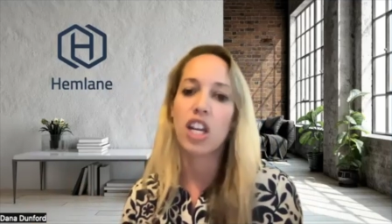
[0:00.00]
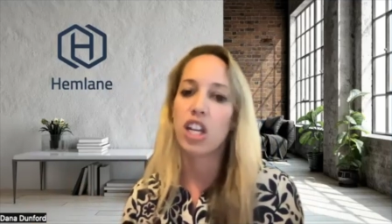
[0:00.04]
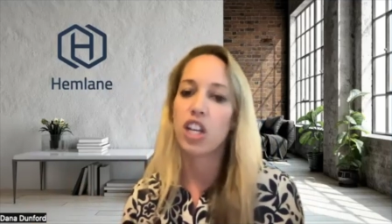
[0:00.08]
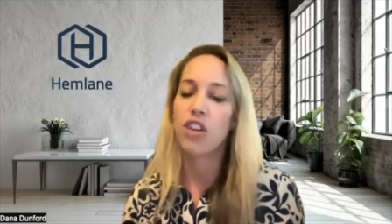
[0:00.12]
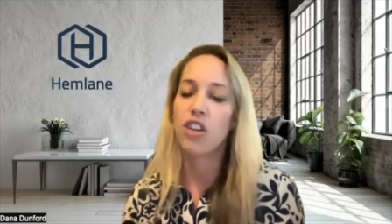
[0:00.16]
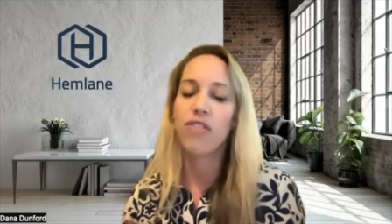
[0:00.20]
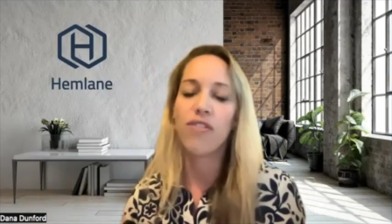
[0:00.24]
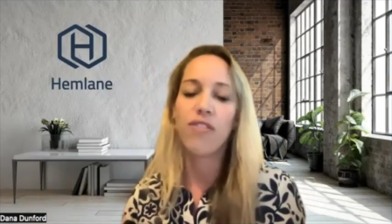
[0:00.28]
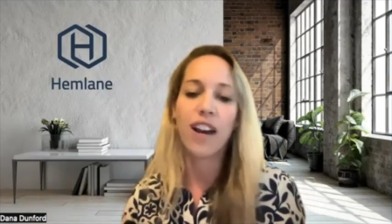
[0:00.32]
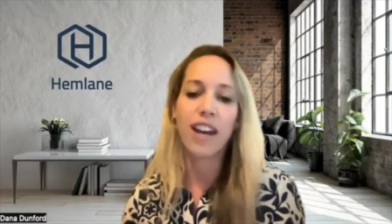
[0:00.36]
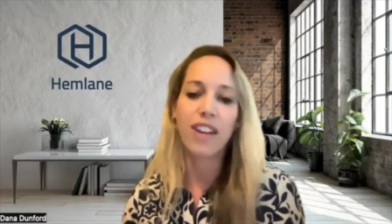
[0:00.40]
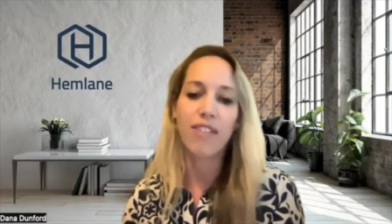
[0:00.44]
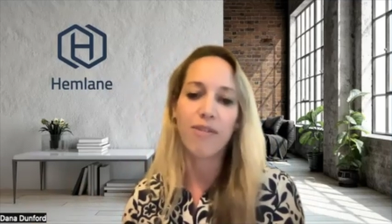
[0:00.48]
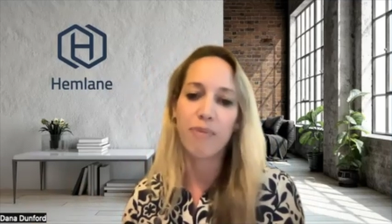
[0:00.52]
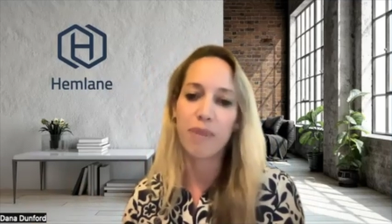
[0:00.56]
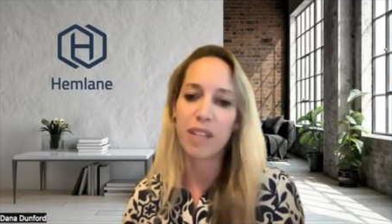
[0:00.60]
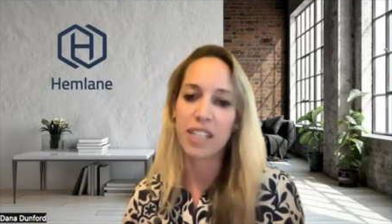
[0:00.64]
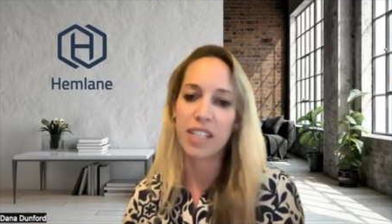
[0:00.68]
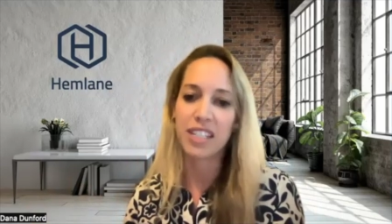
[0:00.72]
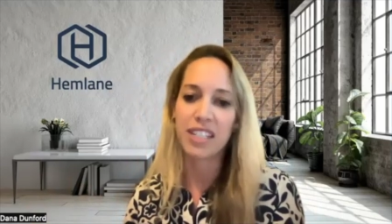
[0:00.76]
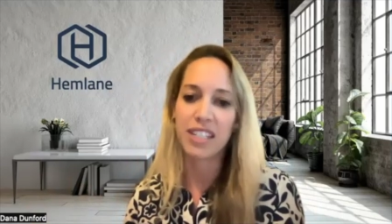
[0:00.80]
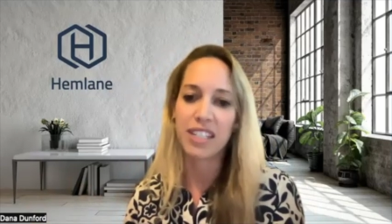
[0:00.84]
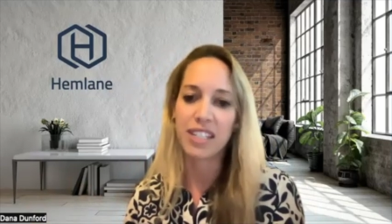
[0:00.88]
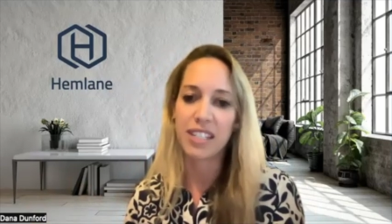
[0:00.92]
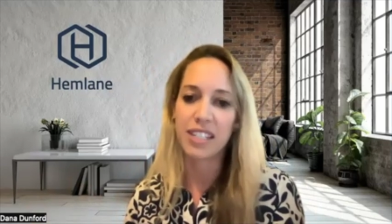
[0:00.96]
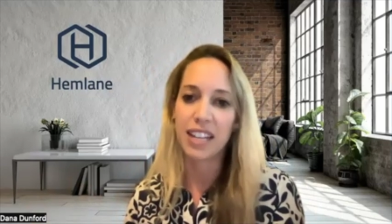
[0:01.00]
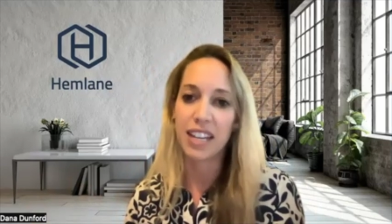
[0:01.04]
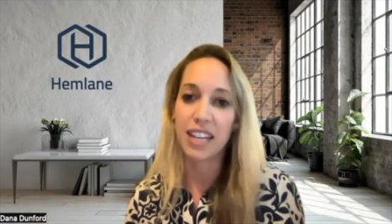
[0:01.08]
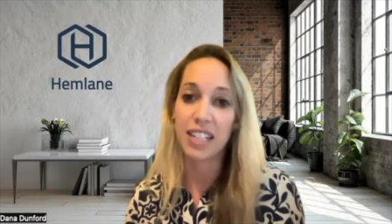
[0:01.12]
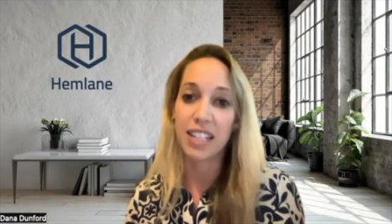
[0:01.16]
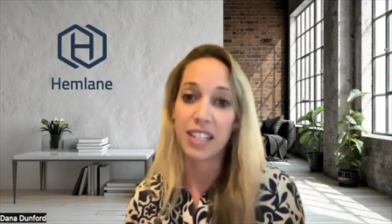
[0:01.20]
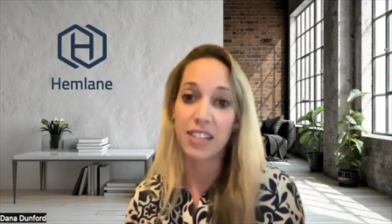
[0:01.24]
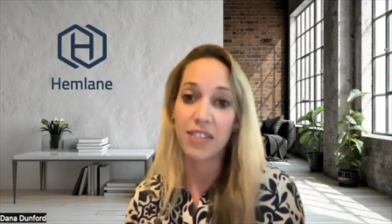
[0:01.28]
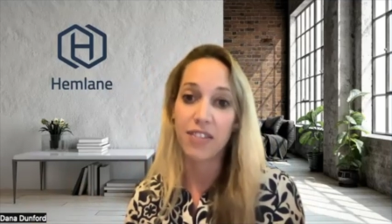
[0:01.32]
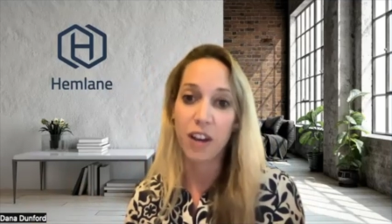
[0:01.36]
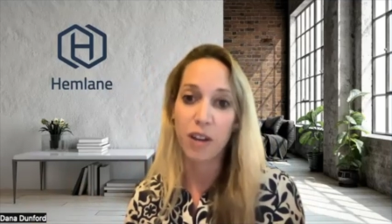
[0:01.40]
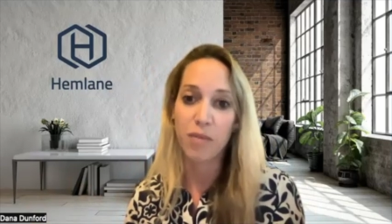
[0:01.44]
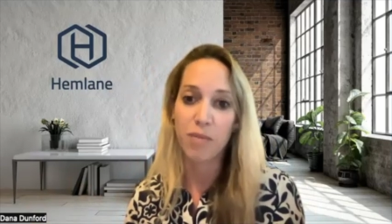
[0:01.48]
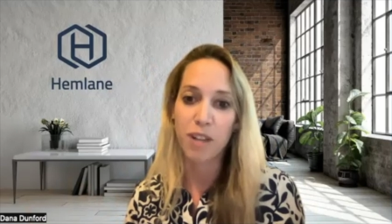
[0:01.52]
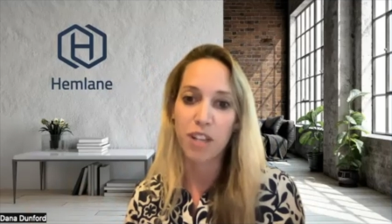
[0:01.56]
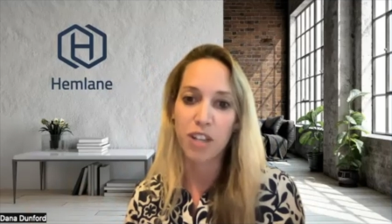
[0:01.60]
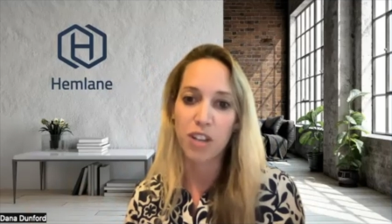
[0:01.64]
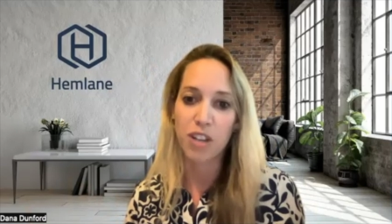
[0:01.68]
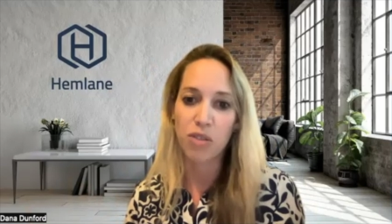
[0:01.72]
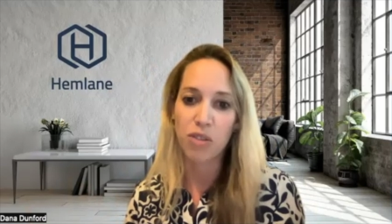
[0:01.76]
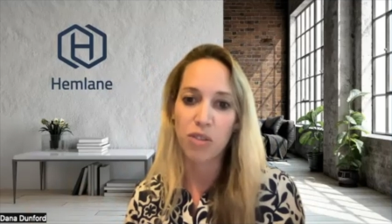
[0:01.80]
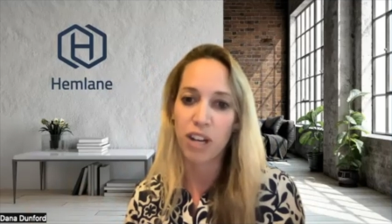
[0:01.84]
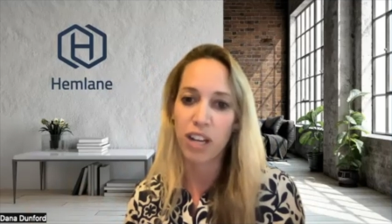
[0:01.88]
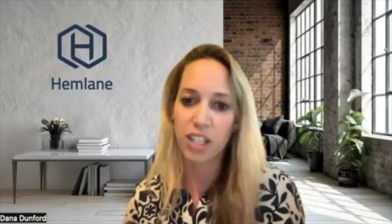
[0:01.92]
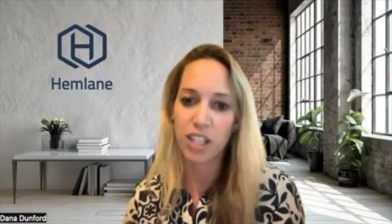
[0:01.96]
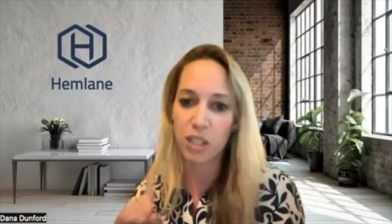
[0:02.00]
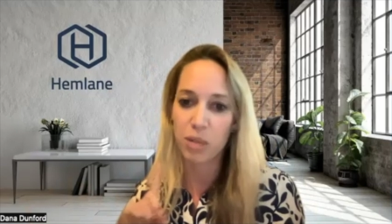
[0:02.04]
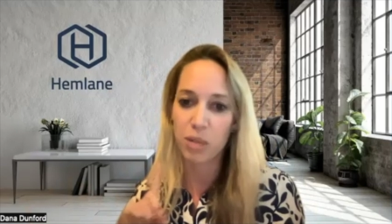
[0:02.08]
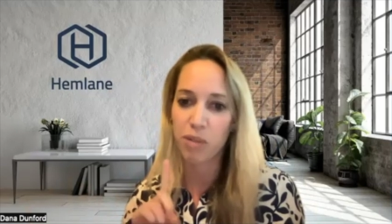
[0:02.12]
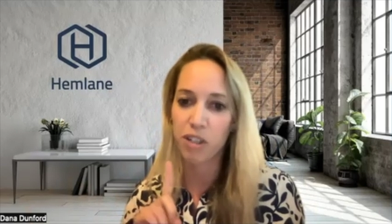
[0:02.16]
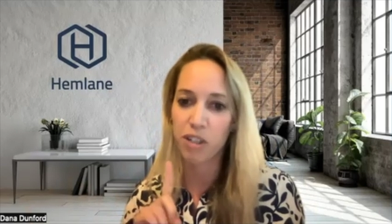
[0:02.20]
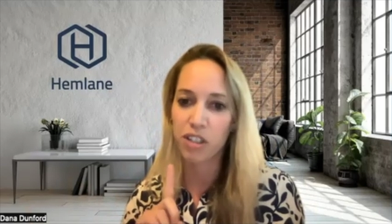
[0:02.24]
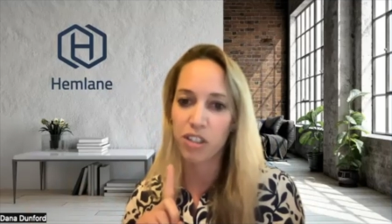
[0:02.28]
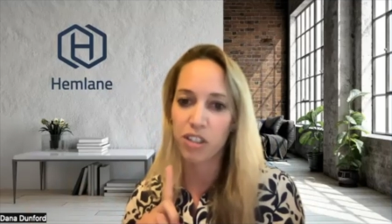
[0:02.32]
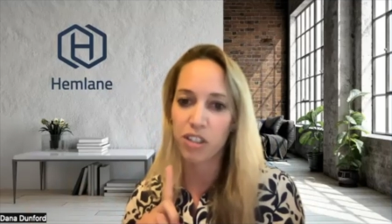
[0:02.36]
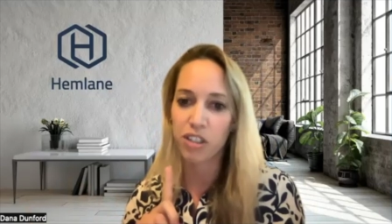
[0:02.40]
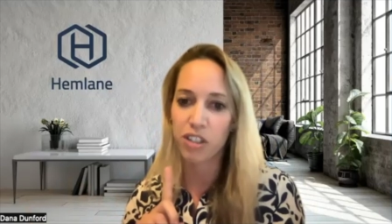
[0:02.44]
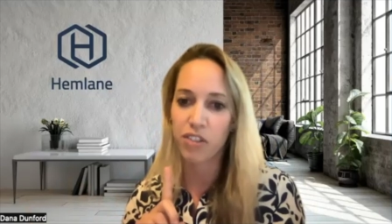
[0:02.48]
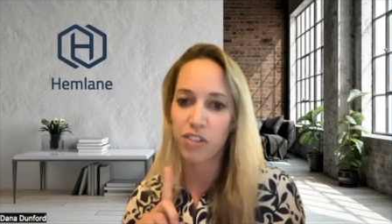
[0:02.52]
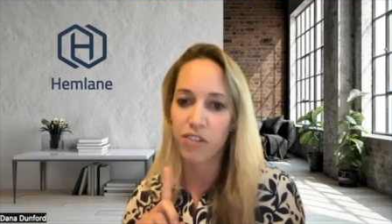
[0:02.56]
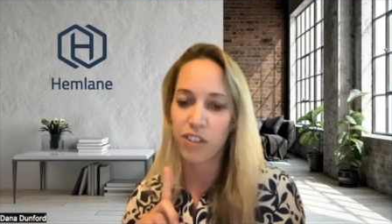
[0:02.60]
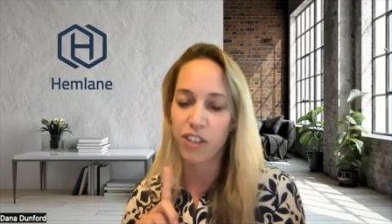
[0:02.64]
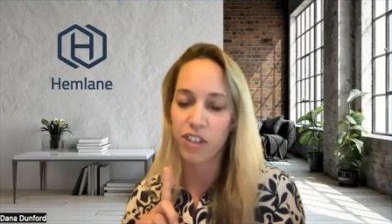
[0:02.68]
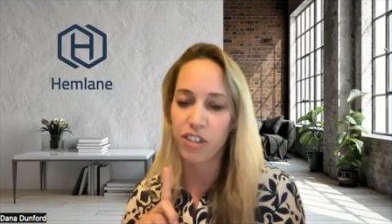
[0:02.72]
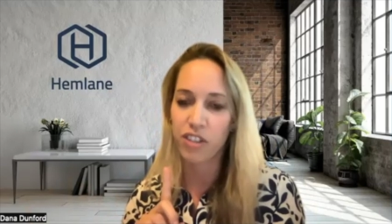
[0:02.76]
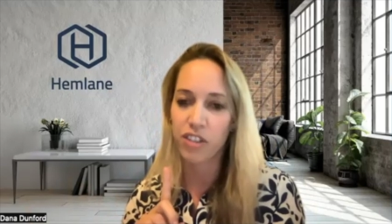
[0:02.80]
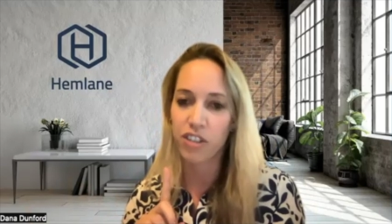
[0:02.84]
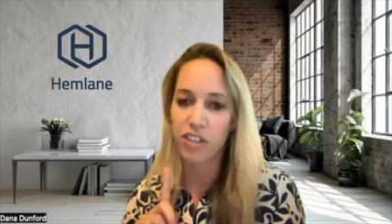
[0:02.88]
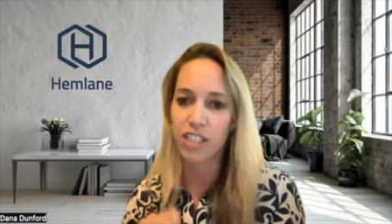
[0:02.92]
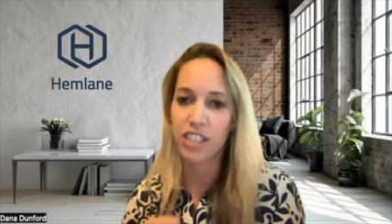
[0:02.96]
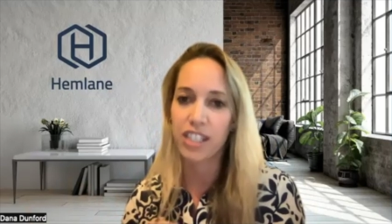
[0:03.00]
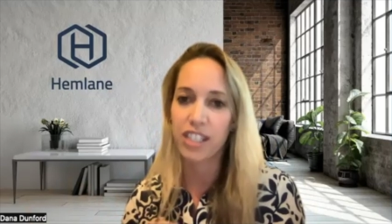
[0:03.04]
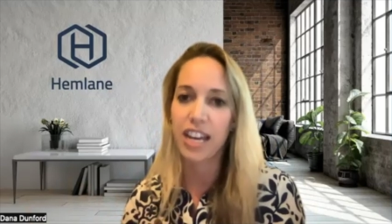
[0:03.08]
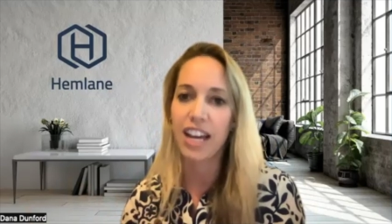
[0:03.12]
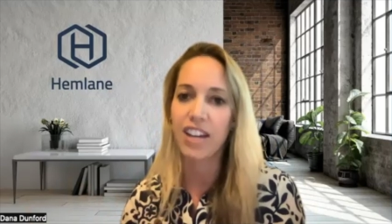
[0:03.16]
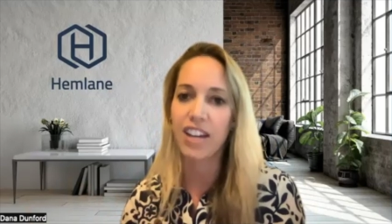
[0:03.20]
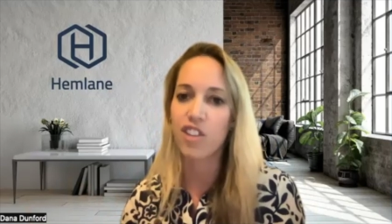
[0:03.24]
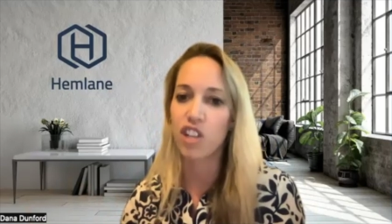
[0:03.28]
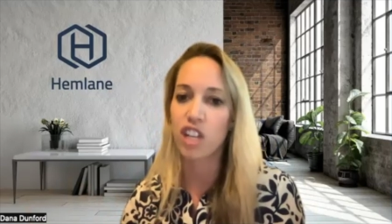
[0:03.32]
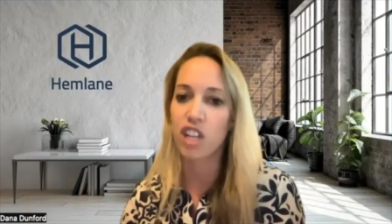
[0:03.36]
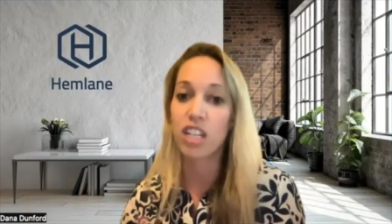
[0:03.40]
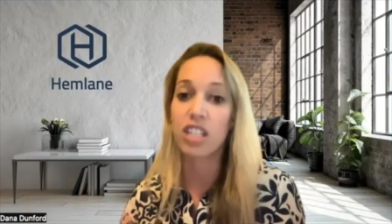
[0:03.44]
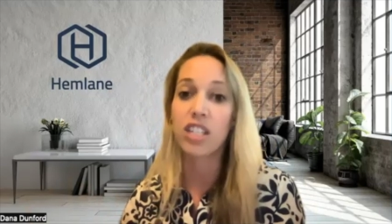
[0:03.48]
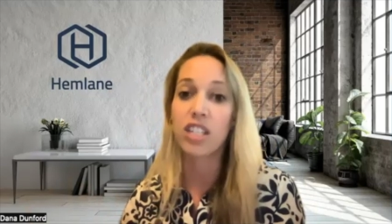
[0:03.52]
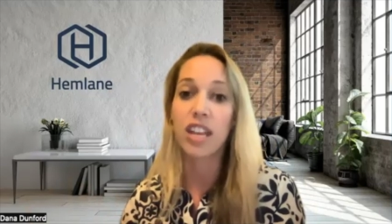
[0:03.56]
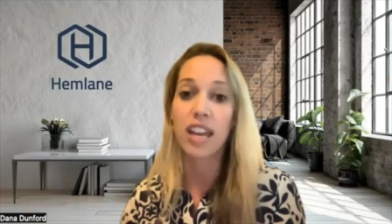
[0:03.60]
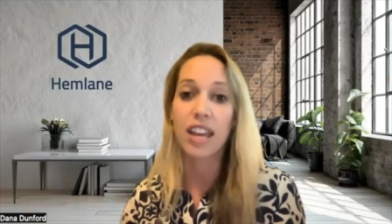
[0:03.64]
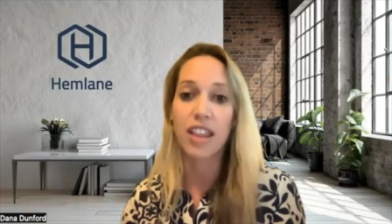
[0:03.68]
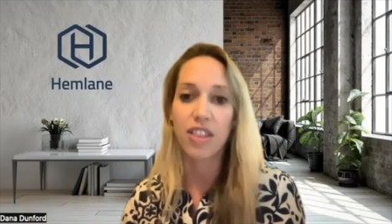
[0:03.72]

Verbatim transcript: you know, five business days if I'm a new customer, so your first transactions,